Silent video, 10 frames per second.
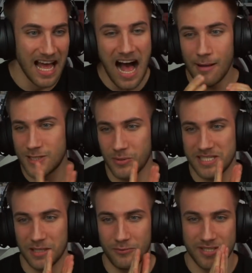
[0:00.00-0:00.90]
I'm so
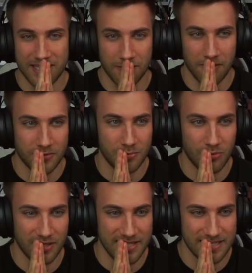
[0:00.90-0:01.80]
excited for Taste of Love to be
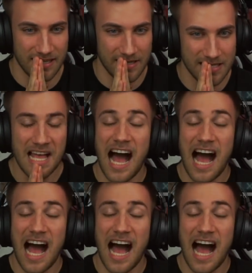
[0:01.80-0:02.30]
released, guys.